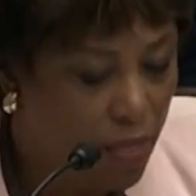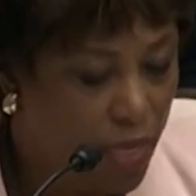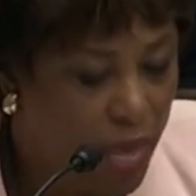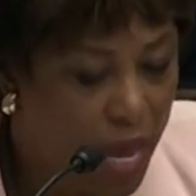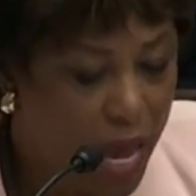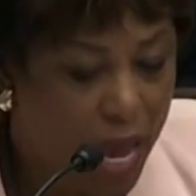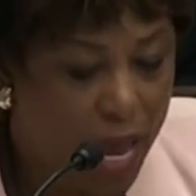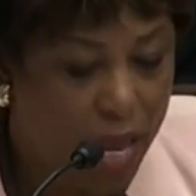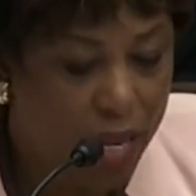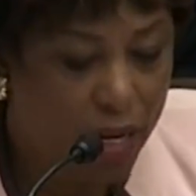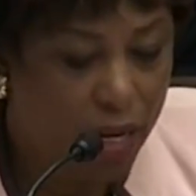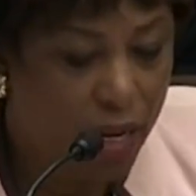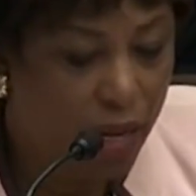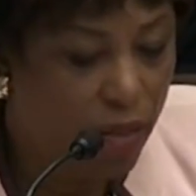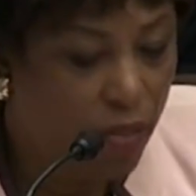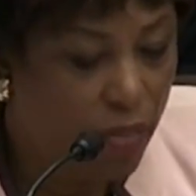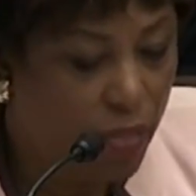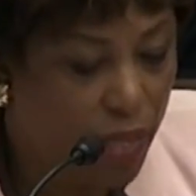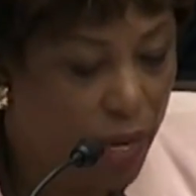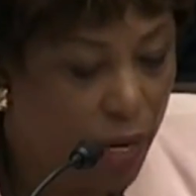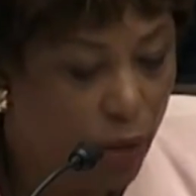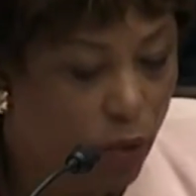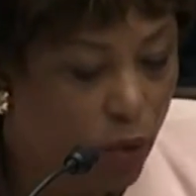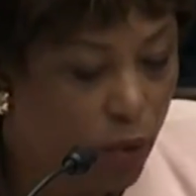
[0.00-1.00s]
that
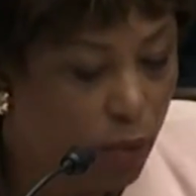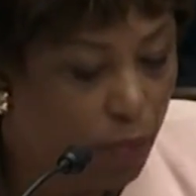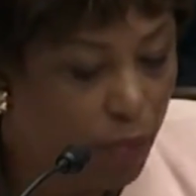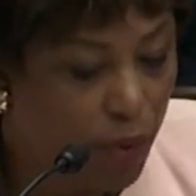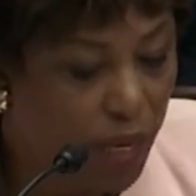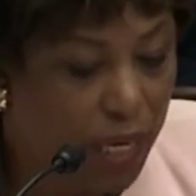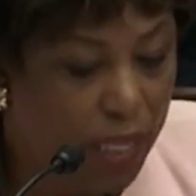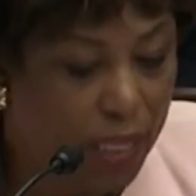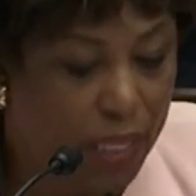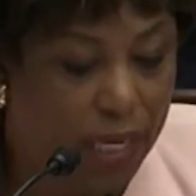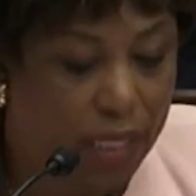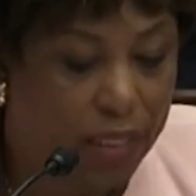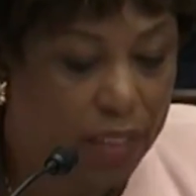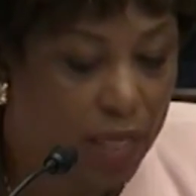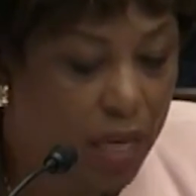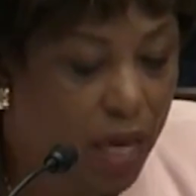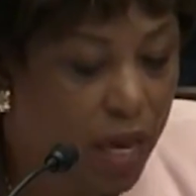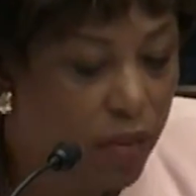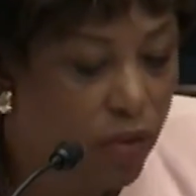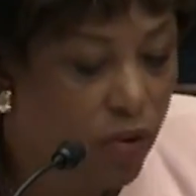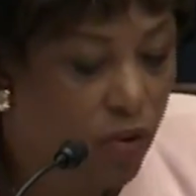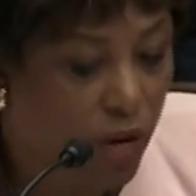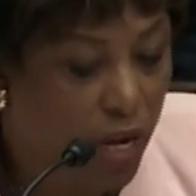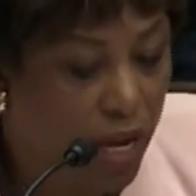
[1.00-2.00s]
there would be these
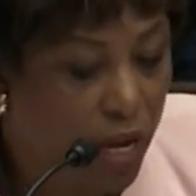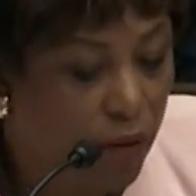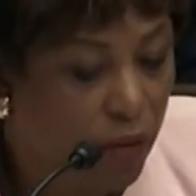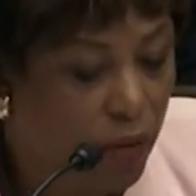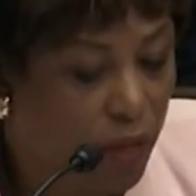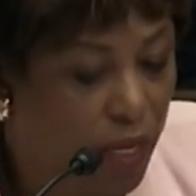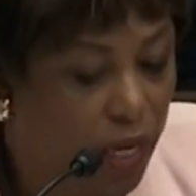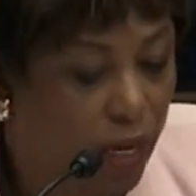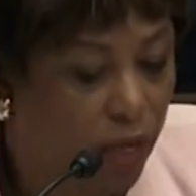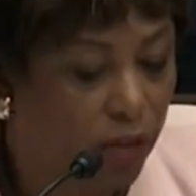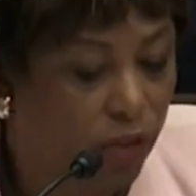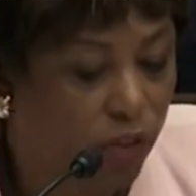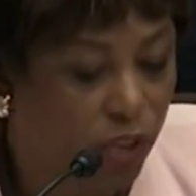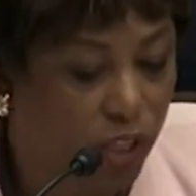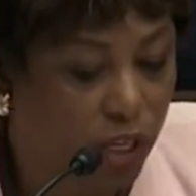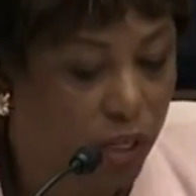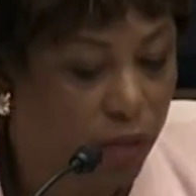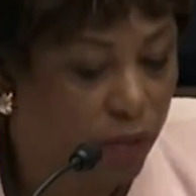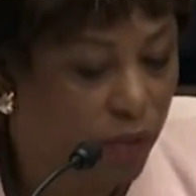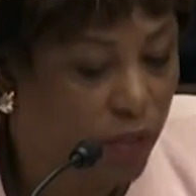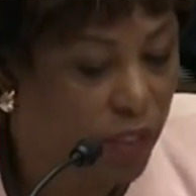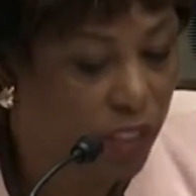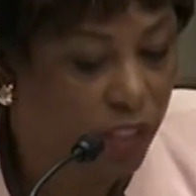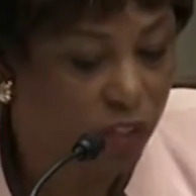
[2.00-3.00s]
other health care
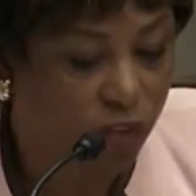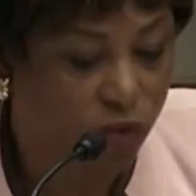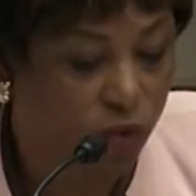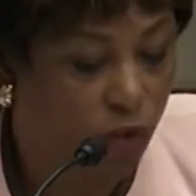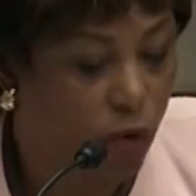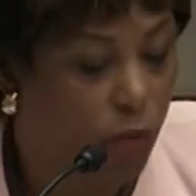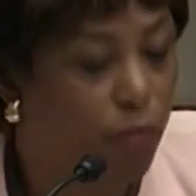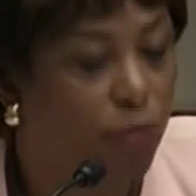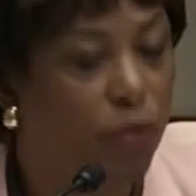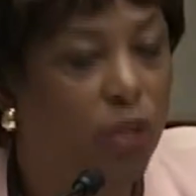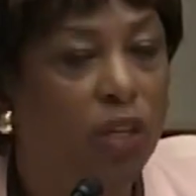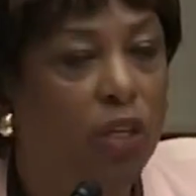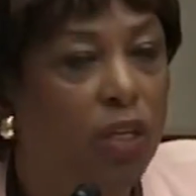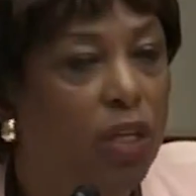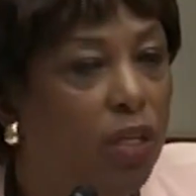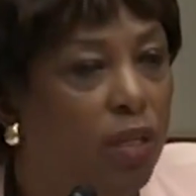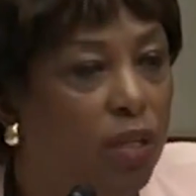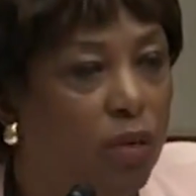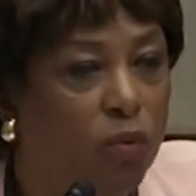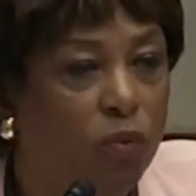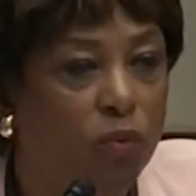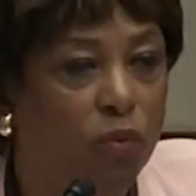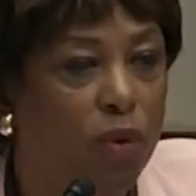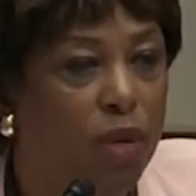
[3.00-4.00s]
services for a
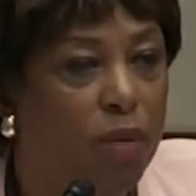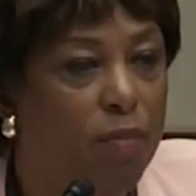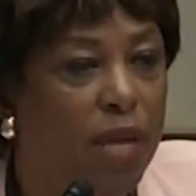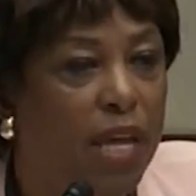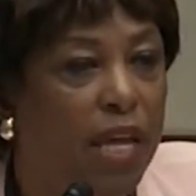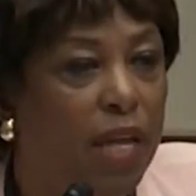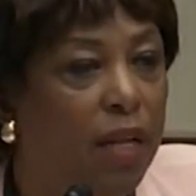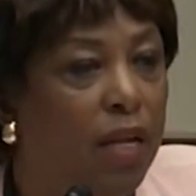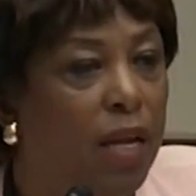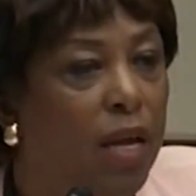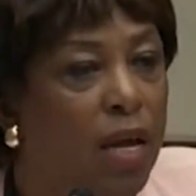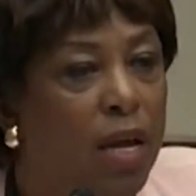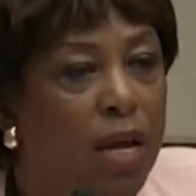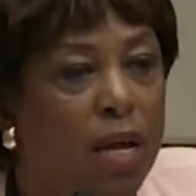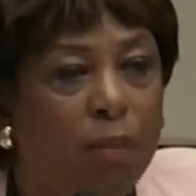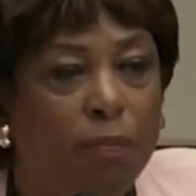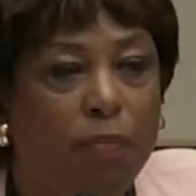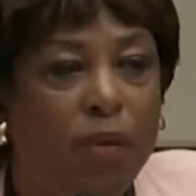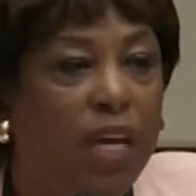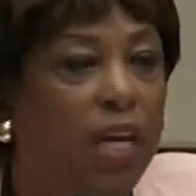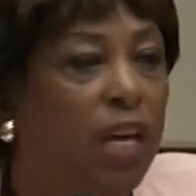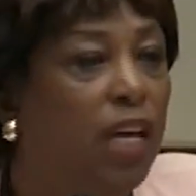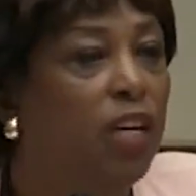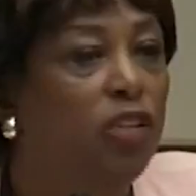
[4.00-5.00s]
million of women
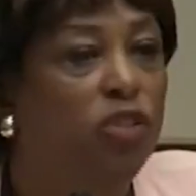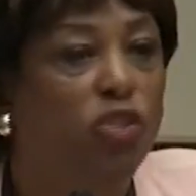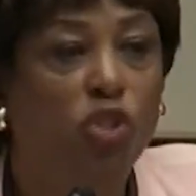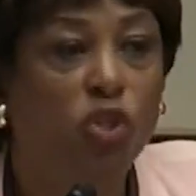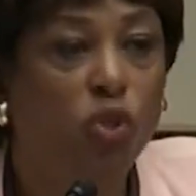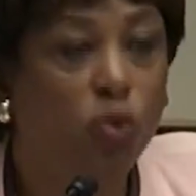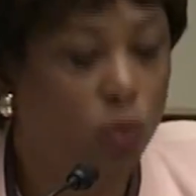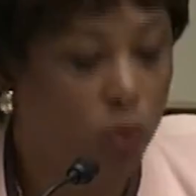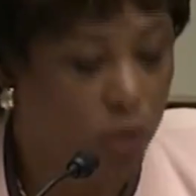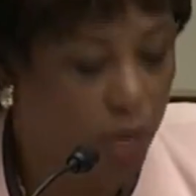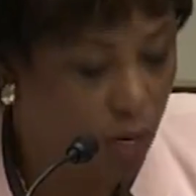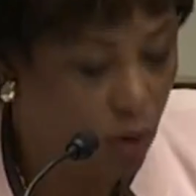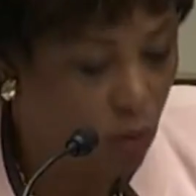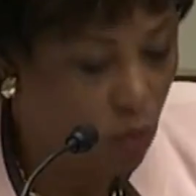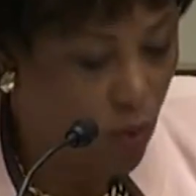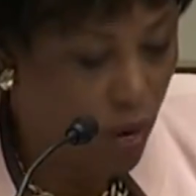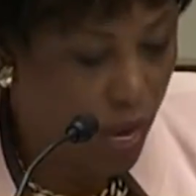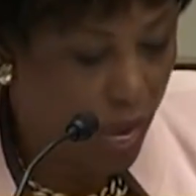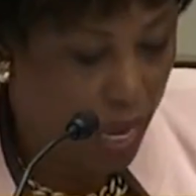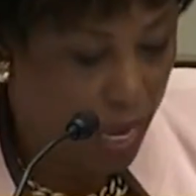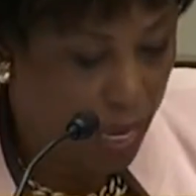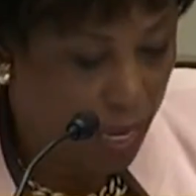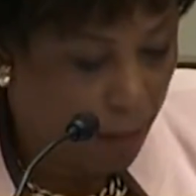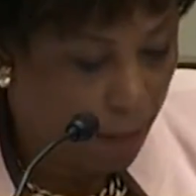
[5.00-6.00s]
because you went
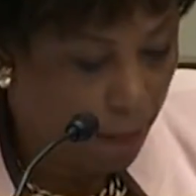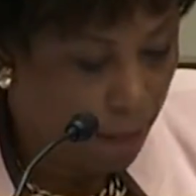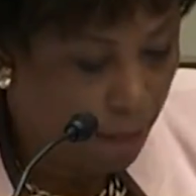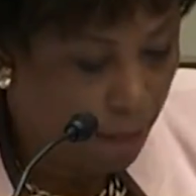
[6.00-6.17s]
away.